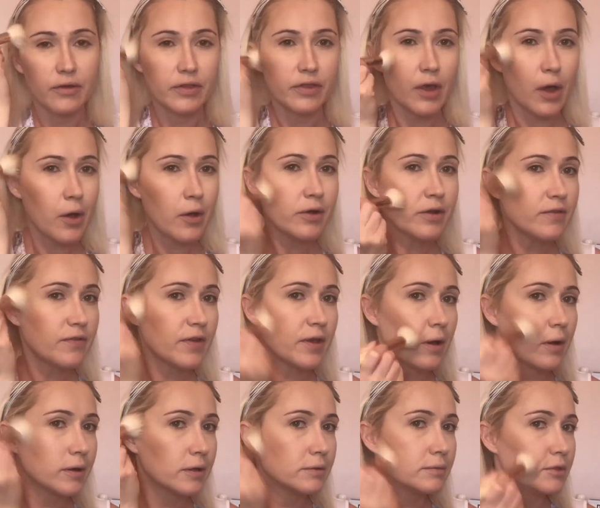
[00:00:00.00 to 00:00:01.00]
The only
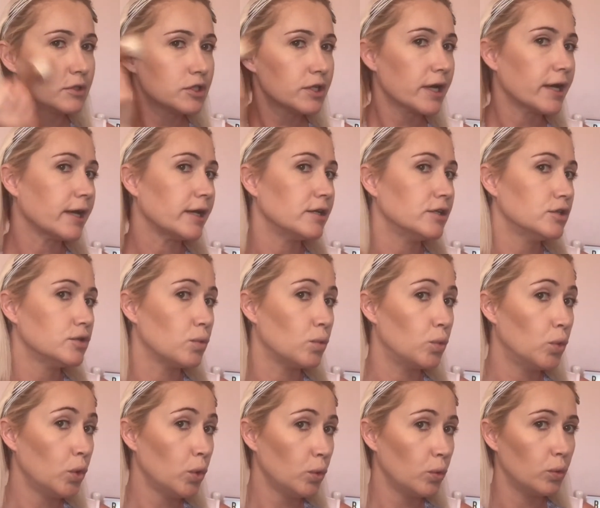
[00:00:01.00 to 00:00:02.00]
thing I've changed,
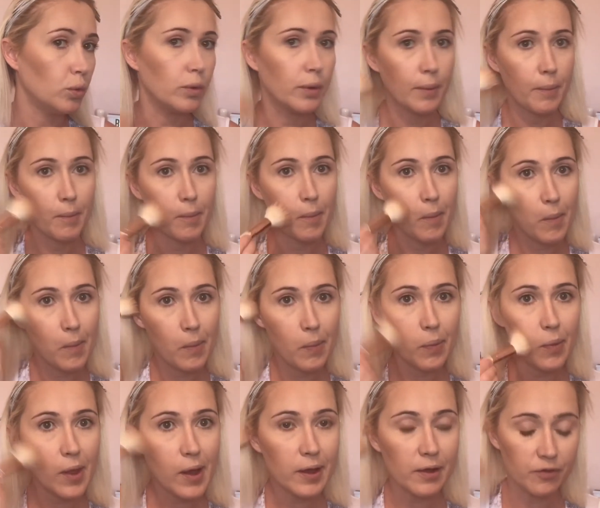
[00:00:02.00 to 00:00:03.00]
ooh,
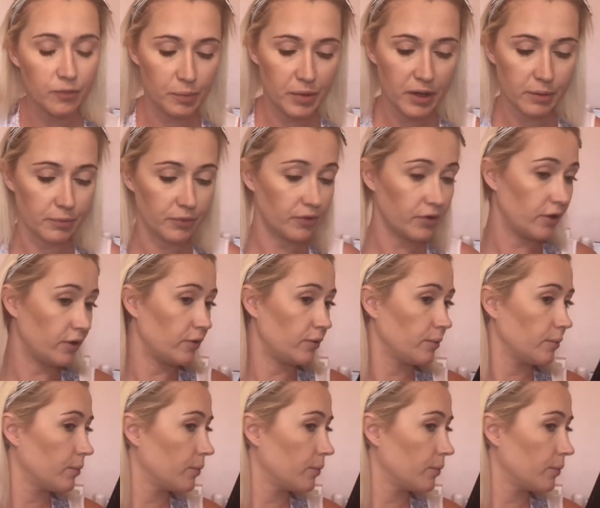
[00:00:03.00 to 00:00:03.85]
that is pigmented.